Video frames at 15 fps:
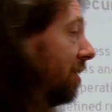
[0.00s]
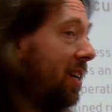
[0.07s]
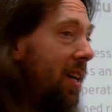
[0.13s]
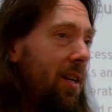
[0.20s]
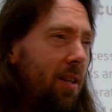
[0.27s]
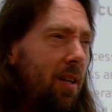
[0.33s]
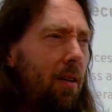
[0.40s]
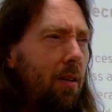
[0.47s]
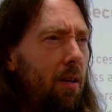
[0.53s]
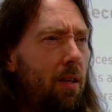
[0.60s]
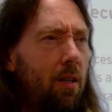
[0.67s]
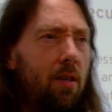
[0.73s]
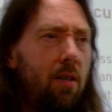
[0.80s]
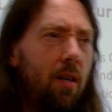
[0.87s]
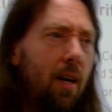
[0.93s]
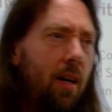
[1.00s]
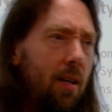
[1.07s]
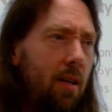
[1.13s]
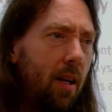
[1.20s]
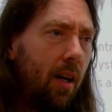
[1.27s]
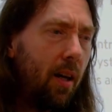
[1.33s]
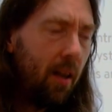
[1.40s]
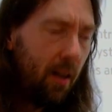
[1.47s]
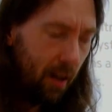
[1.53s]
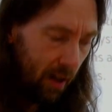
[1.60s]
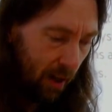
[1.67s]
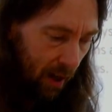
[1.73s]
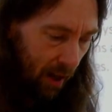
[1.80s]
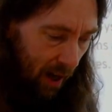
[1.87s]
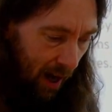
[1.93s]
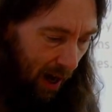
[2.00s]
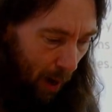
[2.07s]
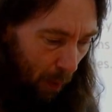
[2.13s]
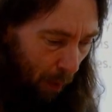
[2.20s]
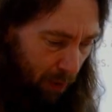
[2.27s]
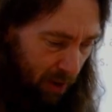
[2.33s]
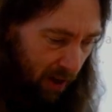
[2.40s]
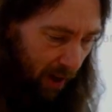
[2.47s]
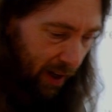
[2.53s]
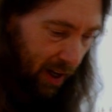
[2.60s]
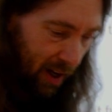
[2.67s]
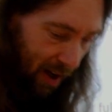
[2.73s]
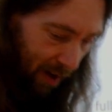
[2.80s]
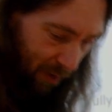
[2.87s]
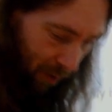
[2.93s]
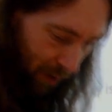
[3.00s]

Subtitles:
years, they don't understand it. What was lucky enough